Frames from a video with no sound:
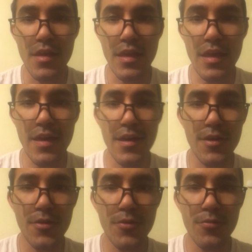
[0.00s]

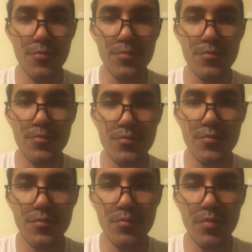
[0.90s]
Gal
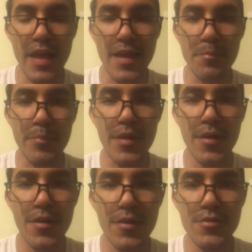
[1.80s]
Black
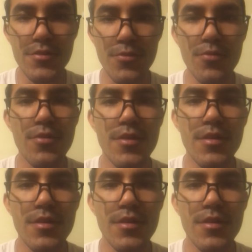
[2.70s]
Bear Zord